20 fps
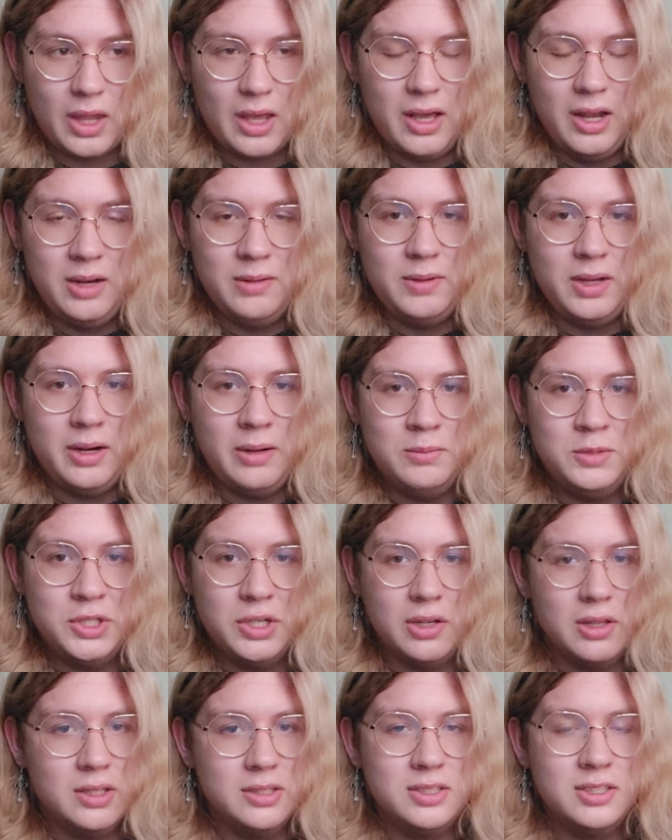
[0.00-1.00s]
and I'm
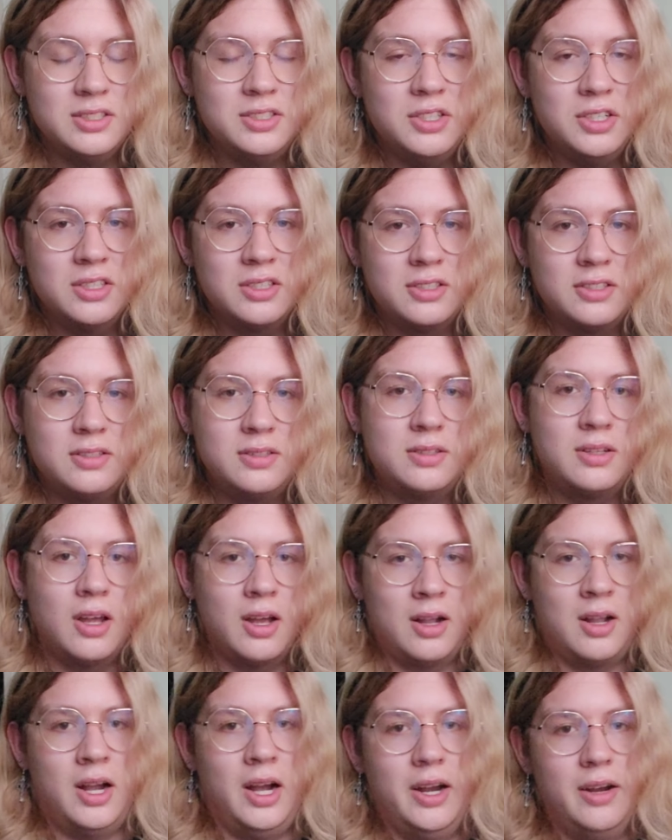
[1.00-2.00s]
sure this is just
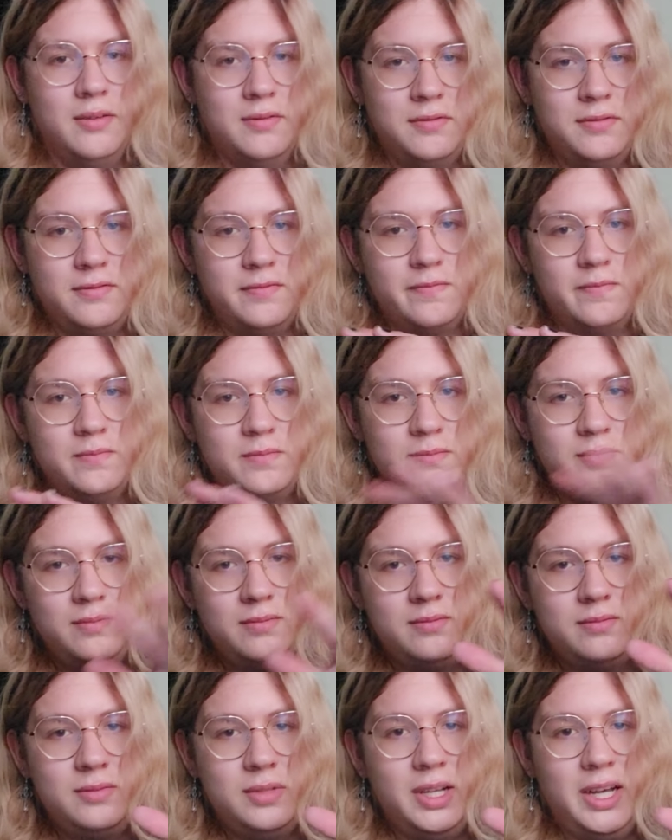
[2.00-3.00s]
kind of
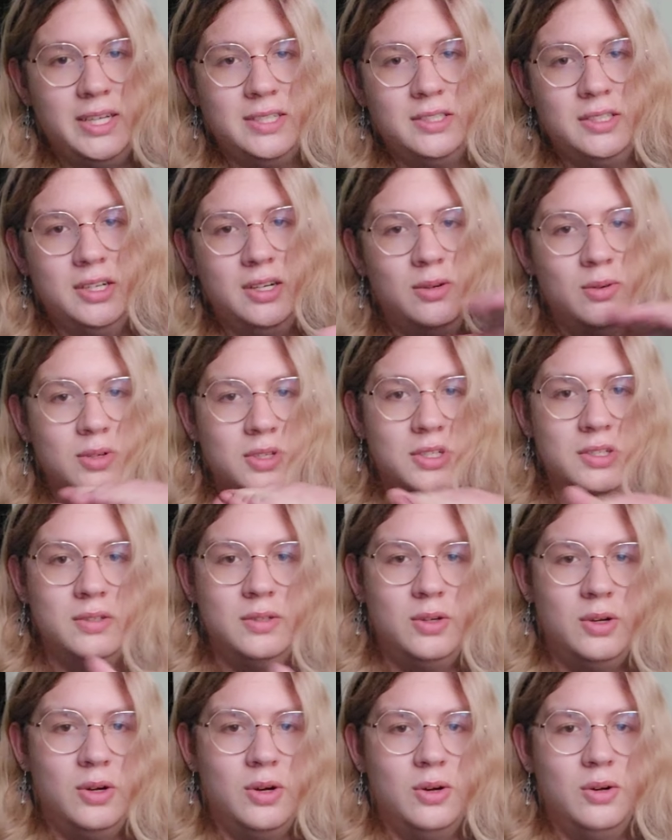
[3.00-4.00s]
plateau or
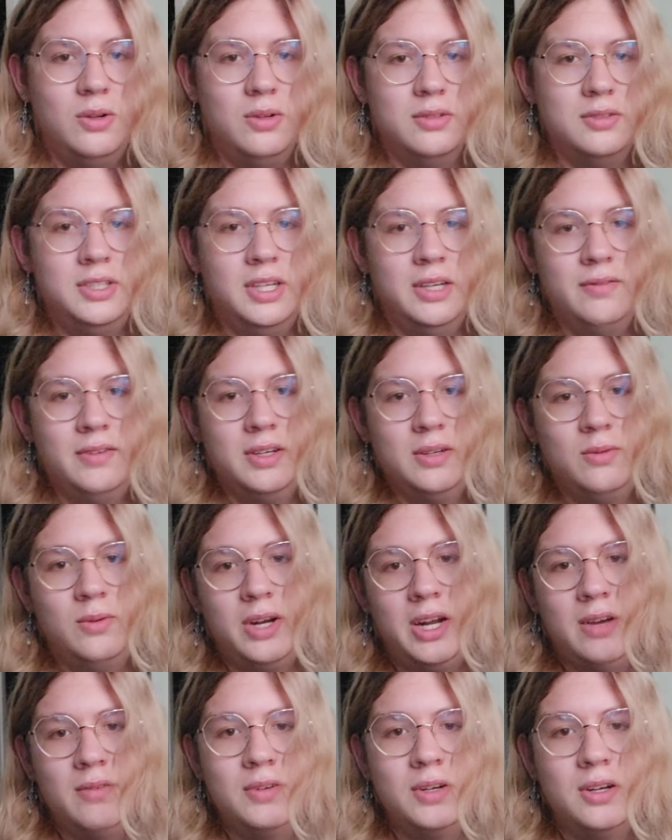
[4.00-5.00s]
hole, divot,
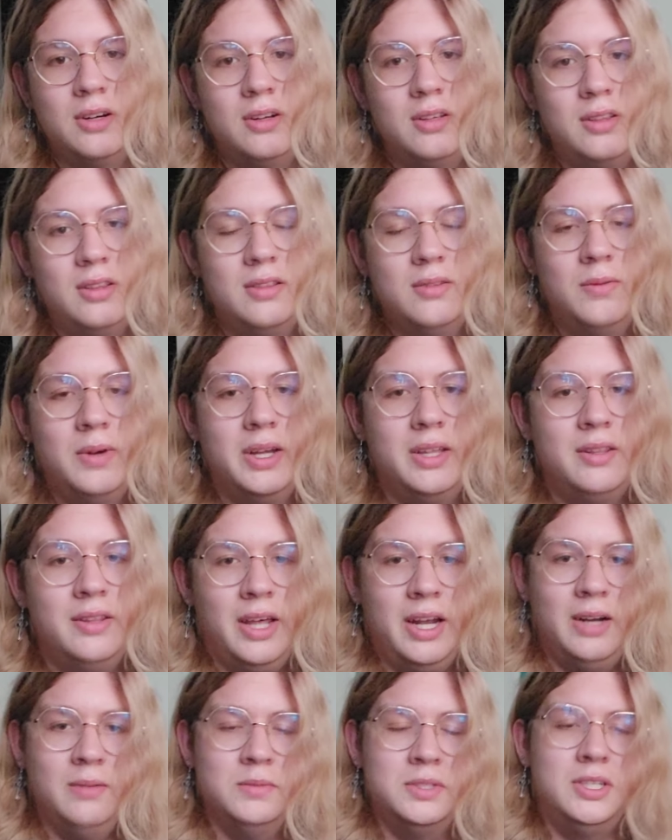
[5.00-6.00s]
whatever,
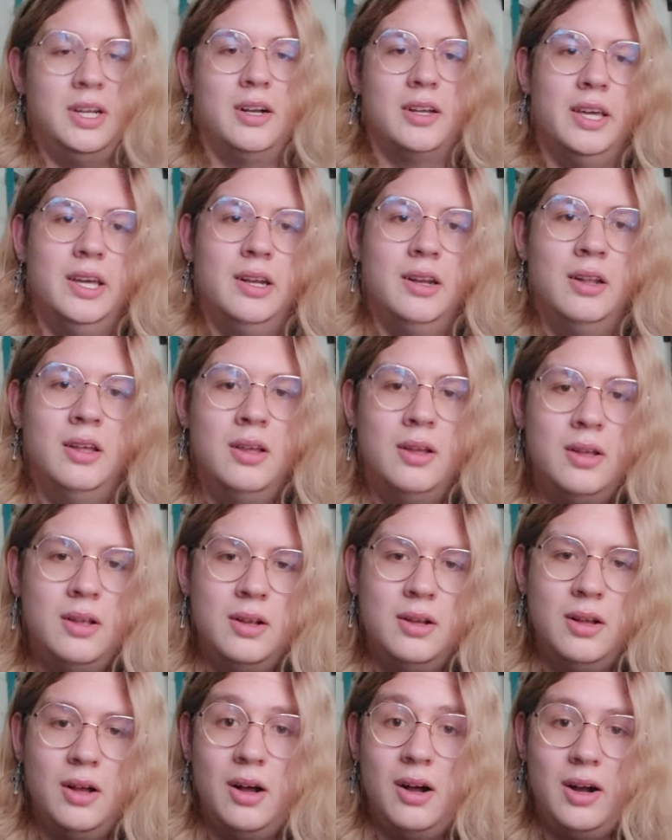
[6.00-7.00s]
that I'm stuck in
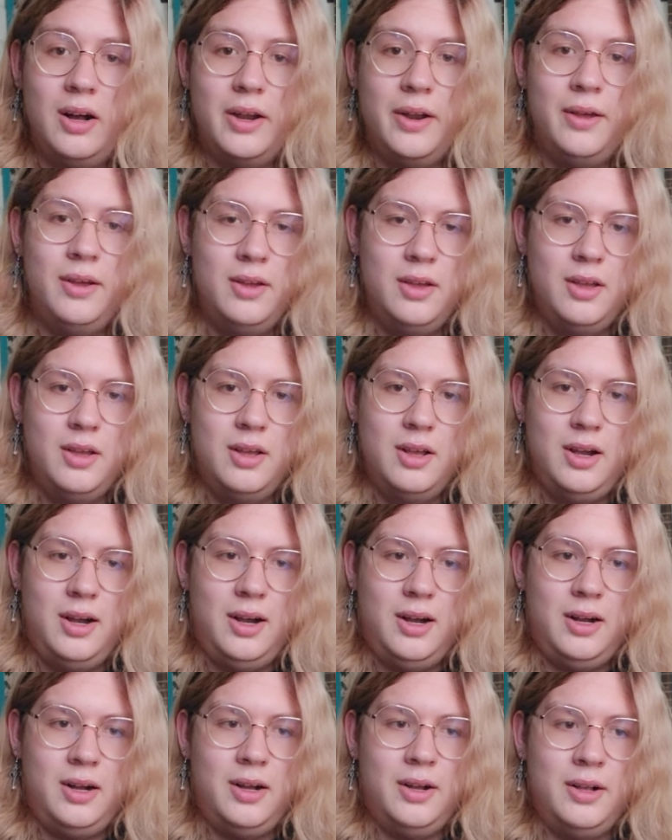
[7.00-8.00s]
on.
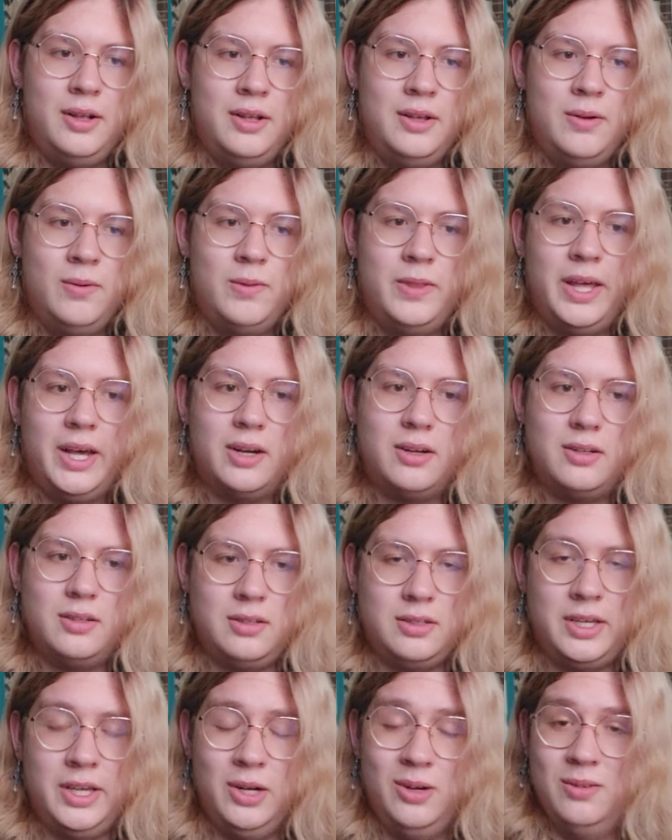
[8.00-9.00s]
That
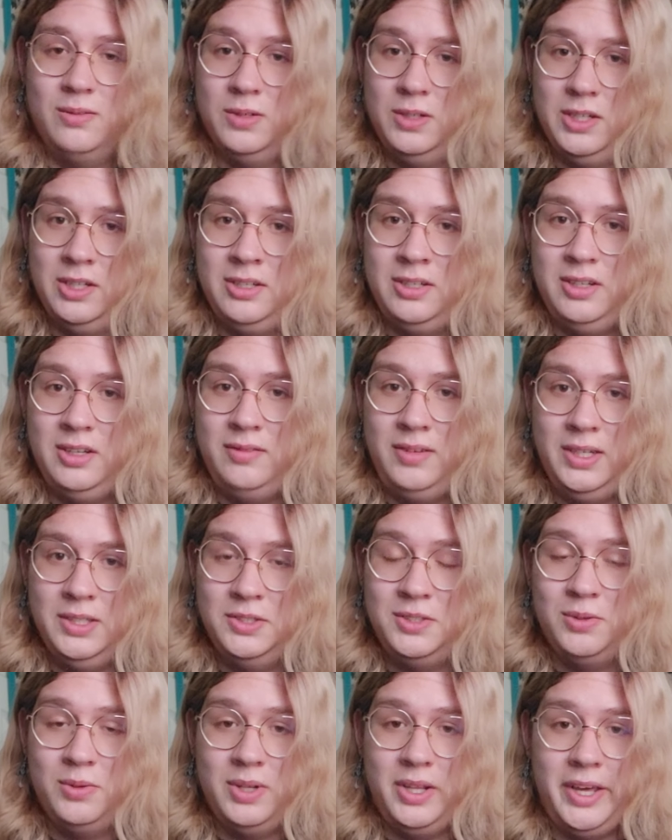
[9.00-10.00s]
I'll get over
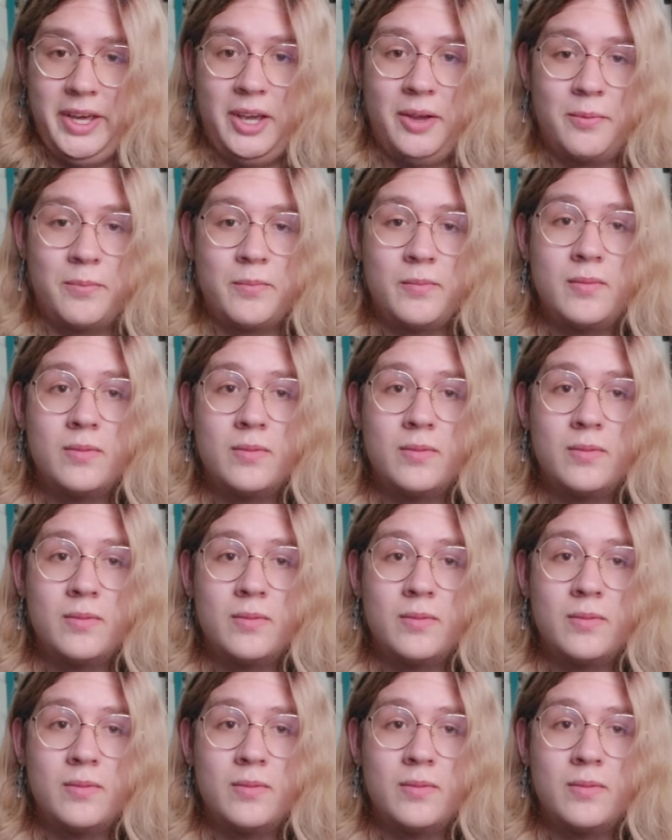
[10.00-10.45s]
eventually,